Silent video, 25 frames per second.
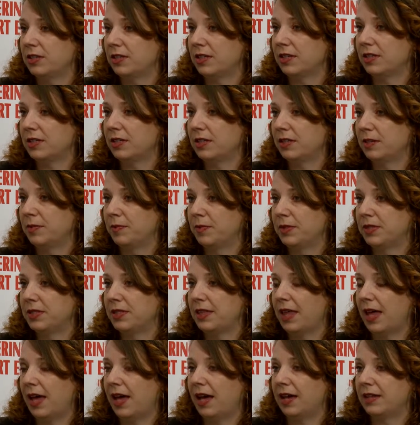systems
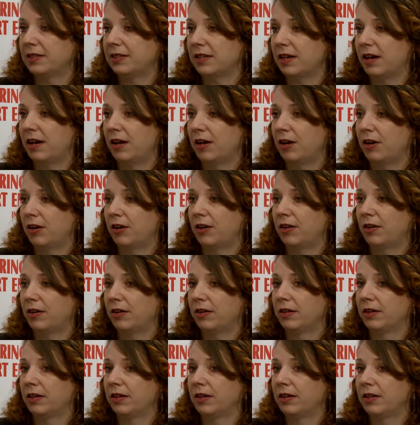that are